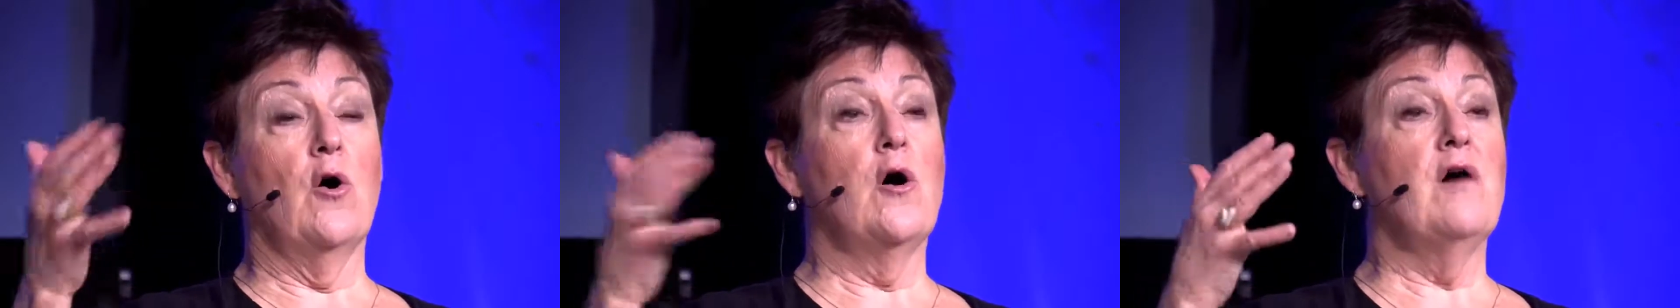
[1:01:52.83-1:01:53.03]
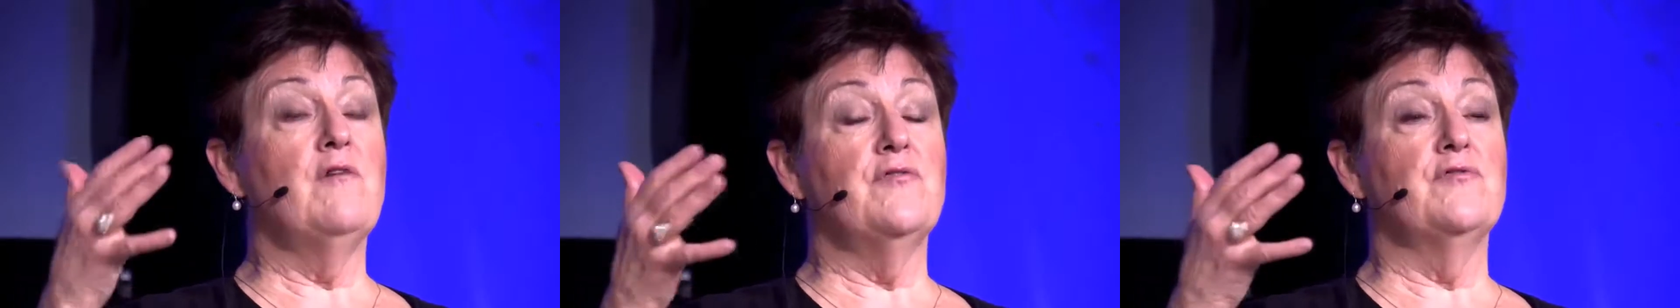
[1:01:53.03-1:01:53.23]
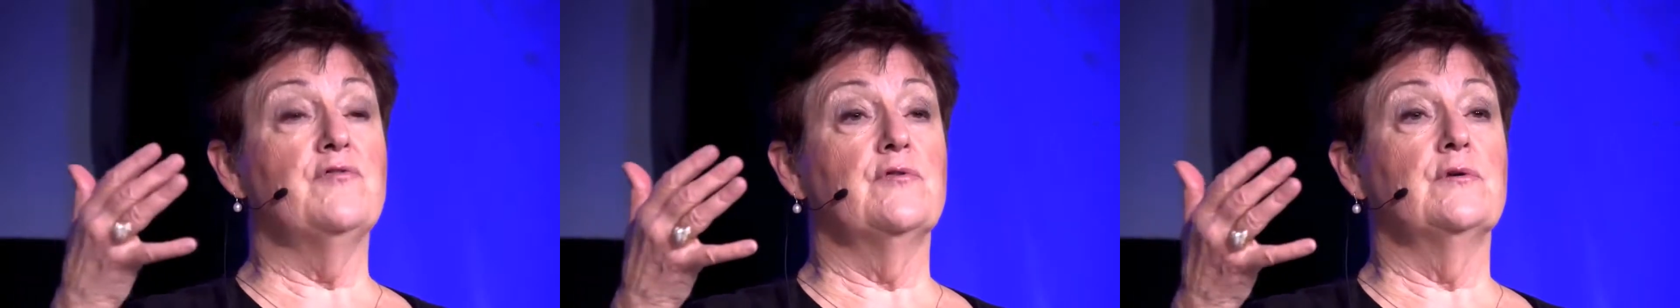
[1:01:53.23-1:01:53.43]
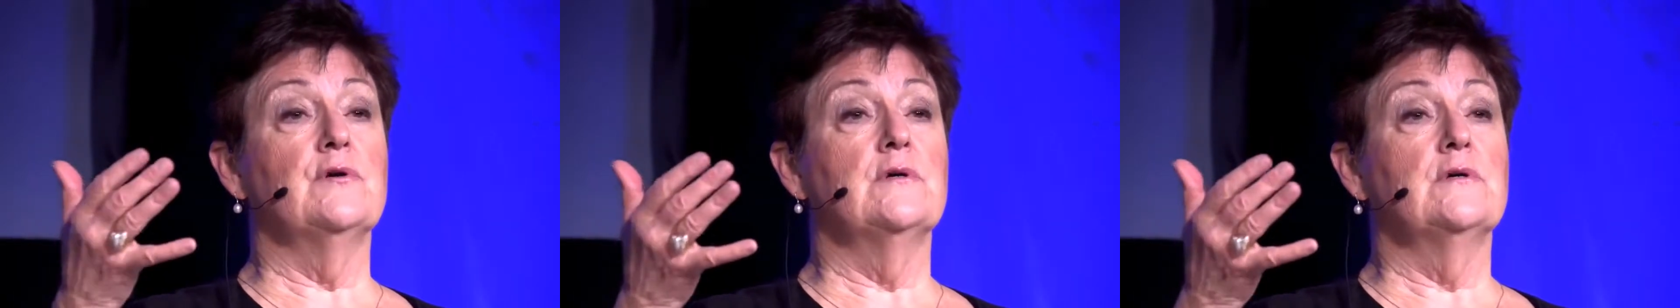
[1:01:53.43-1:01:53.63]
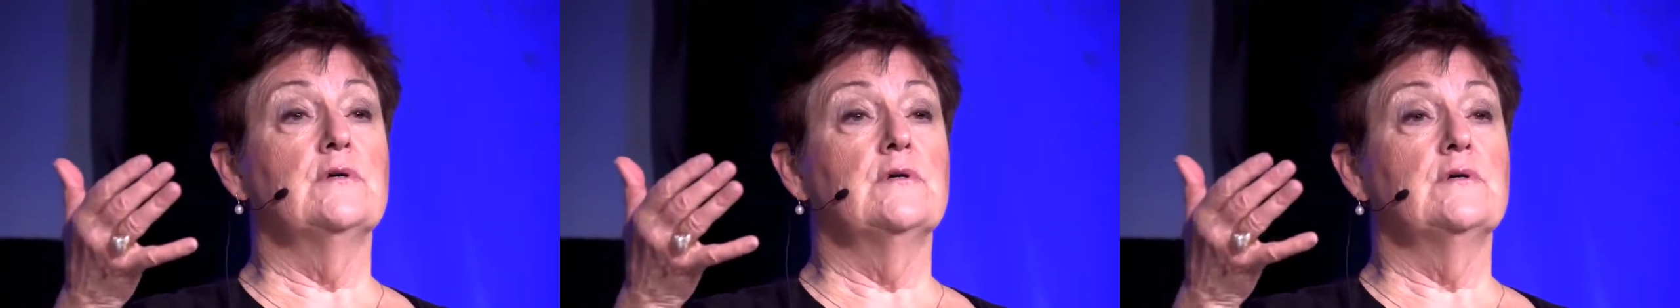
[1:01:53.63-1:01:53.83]
off
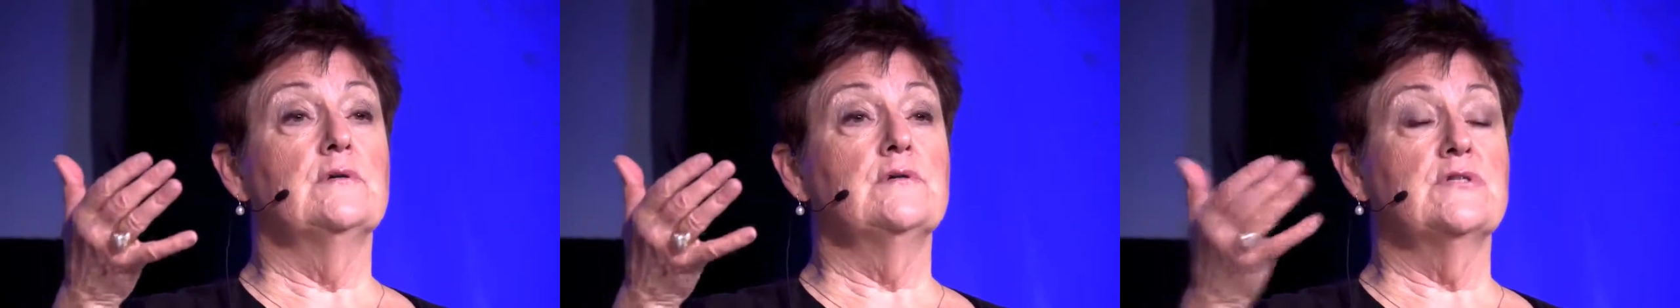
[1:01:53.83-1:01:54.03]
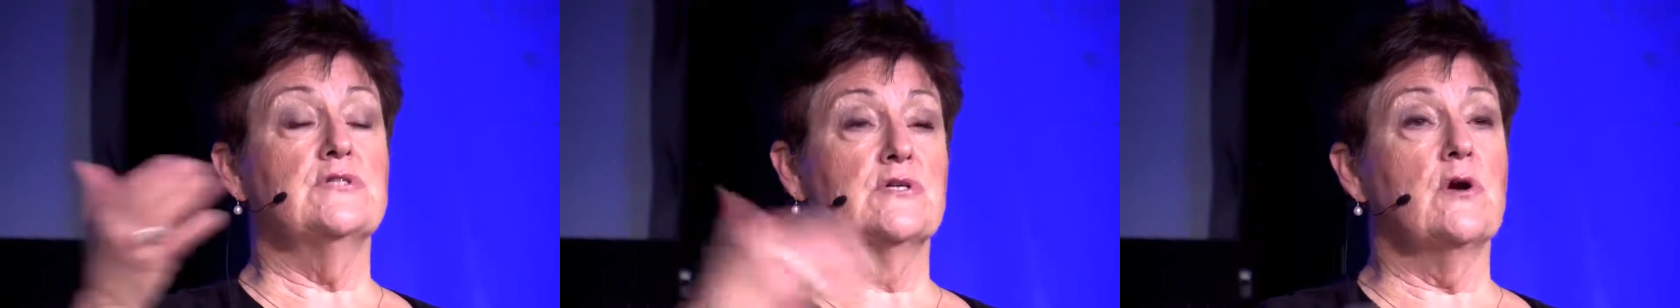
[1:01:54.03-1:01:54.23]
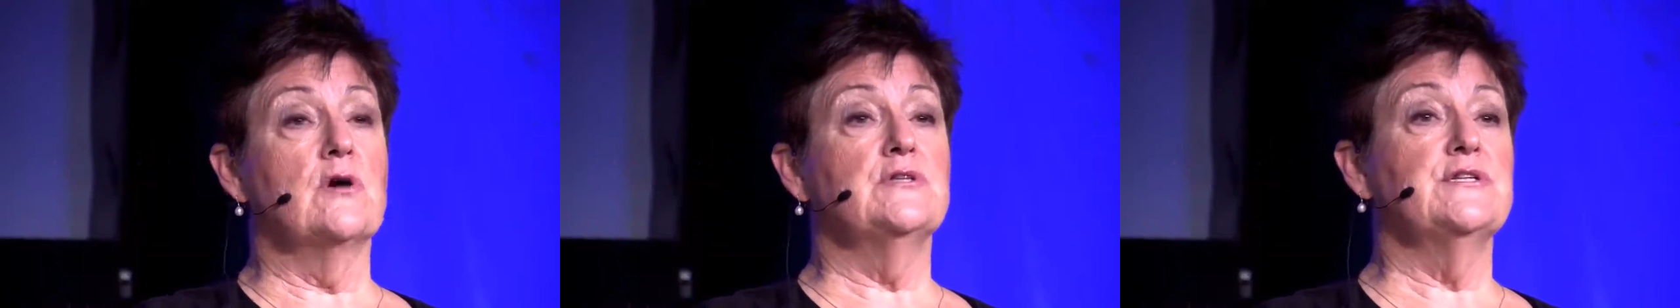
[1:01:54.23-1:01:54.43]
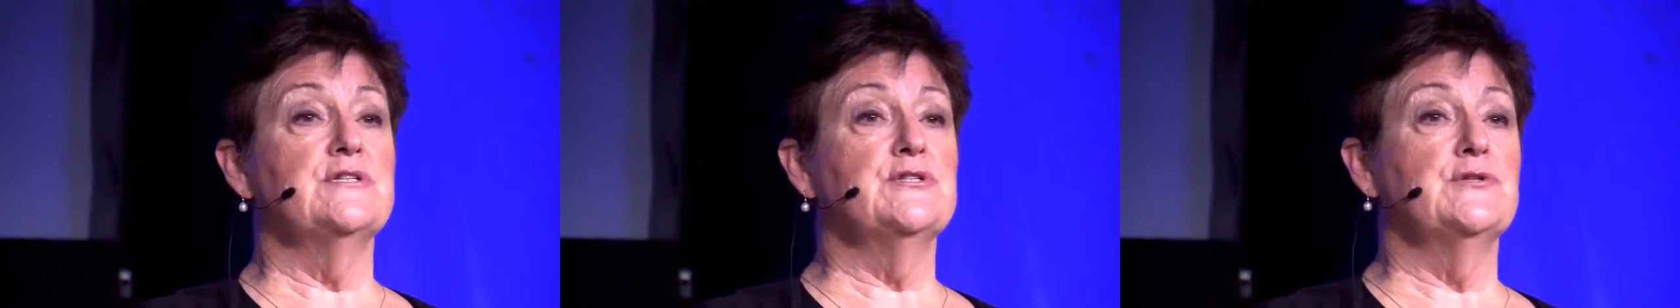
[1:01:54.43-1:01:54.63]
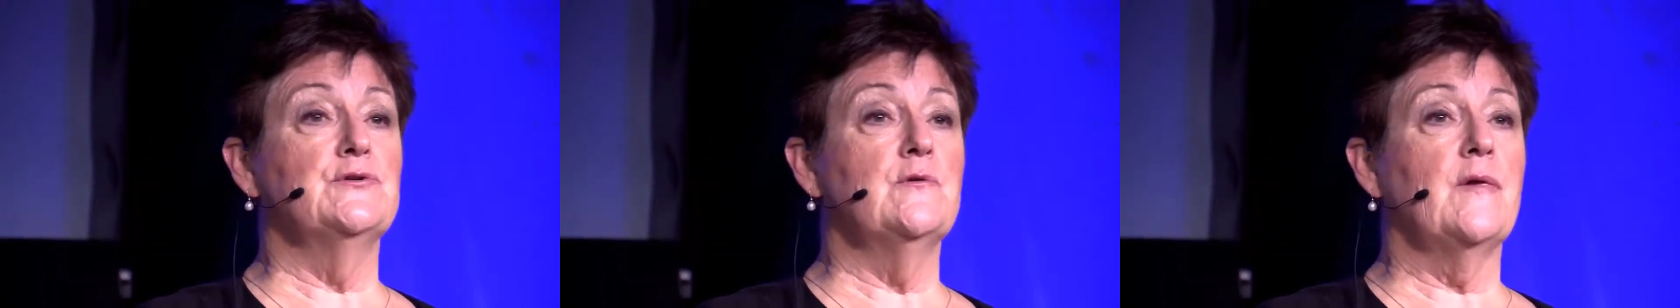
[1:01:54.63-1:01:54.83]
the scar
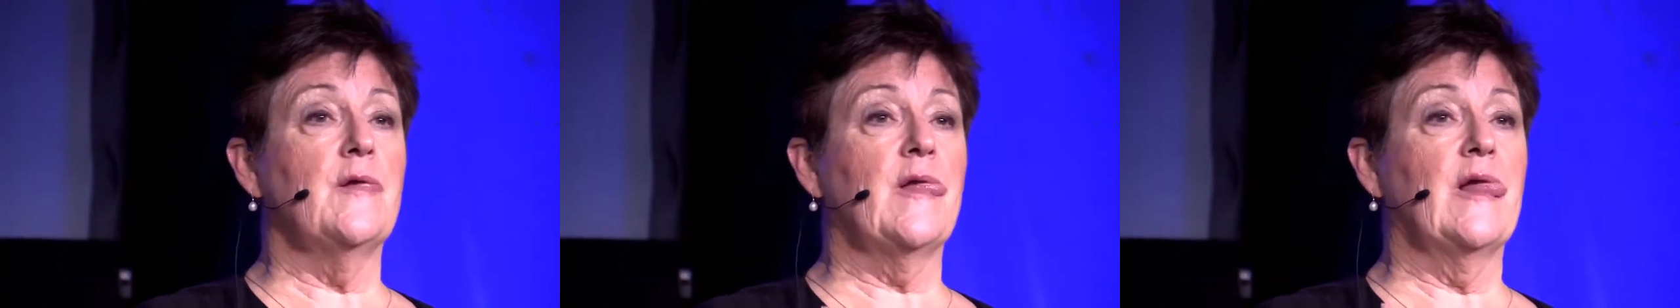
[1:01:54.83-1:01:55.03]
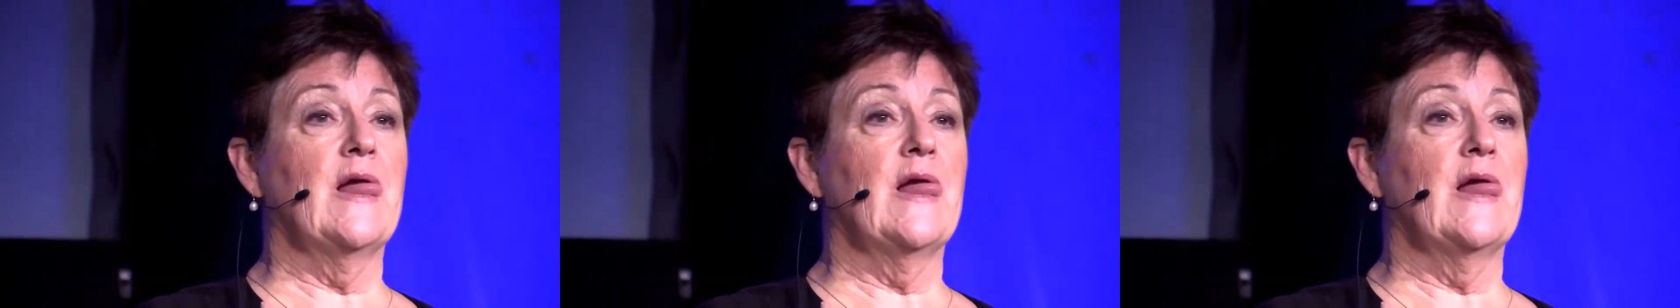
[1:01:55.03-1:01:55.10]
tissue